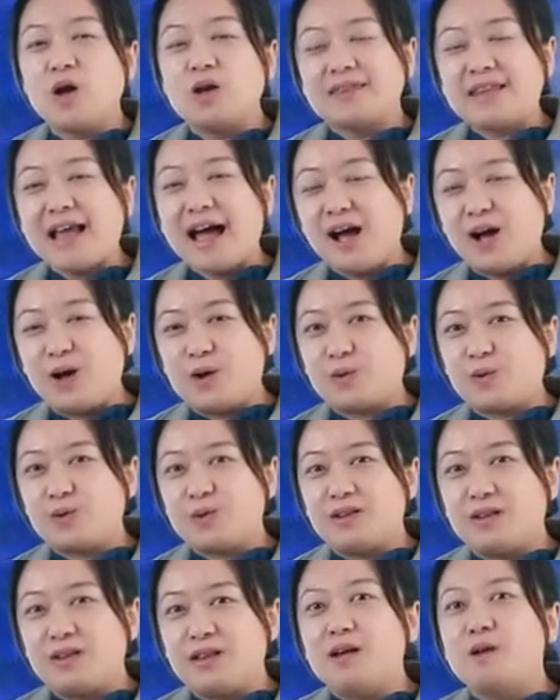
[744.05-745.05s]
Now,
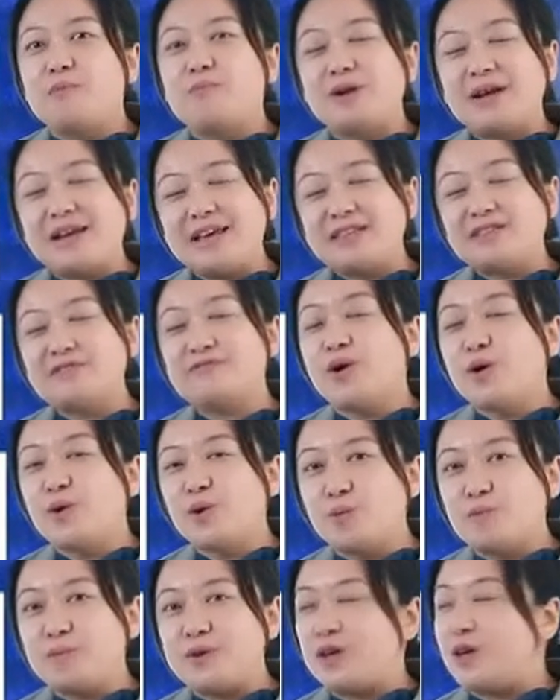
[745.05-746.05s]
please follow
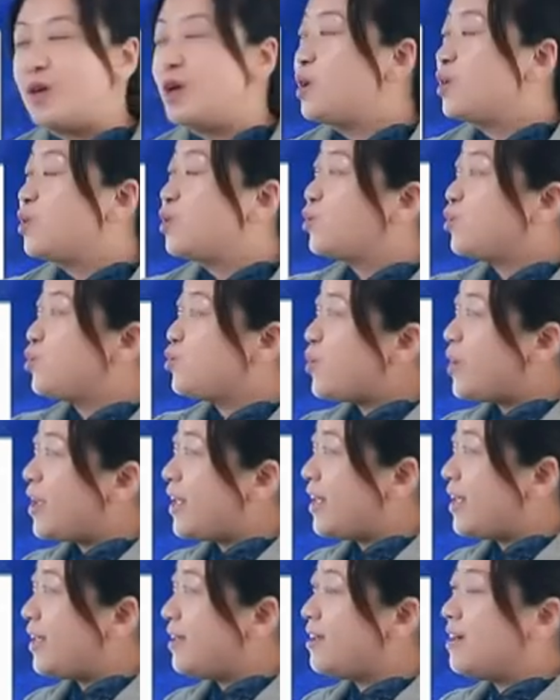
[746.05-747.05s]
me to
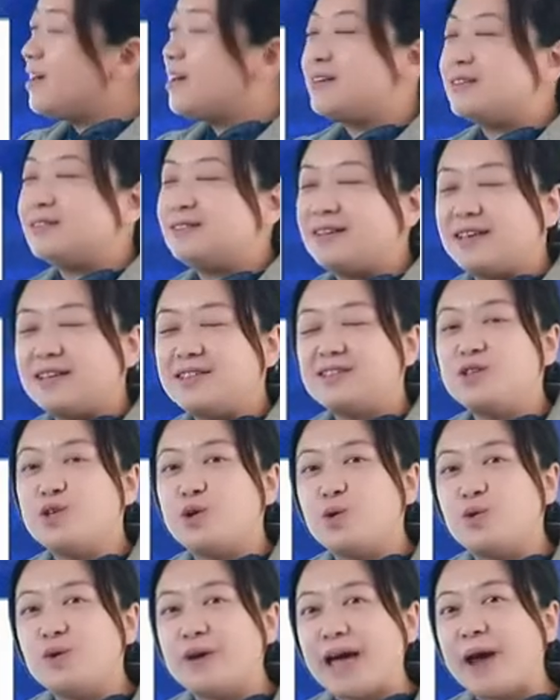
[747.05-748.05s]
read these
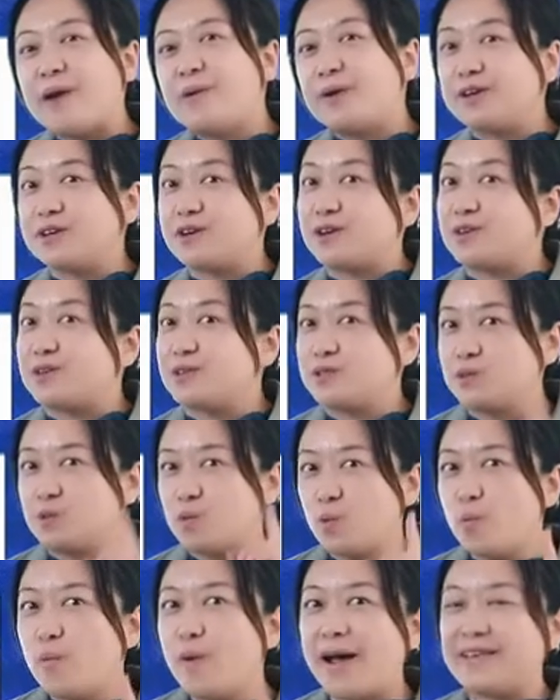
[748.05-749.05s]
new characters
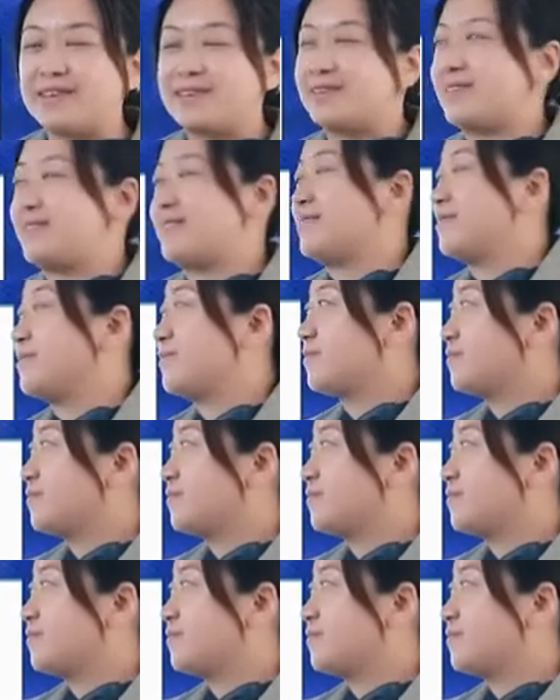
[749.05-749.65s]
once.